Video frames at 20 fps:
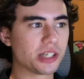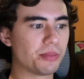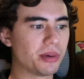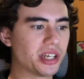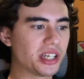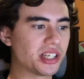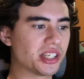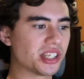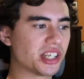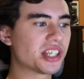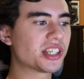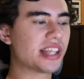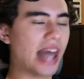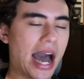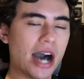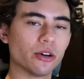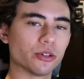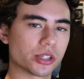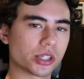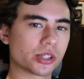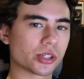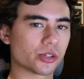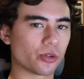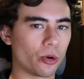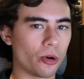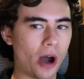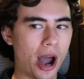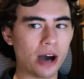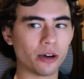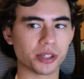but exist
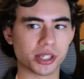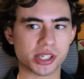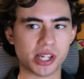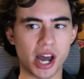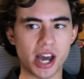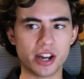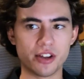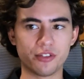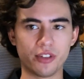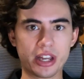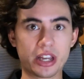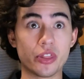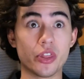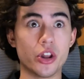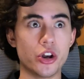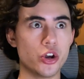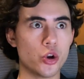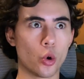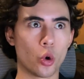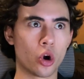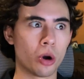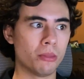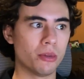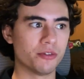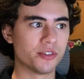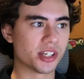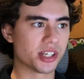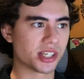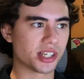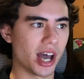outside of like the norm of
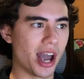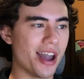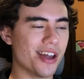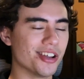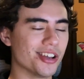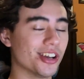society.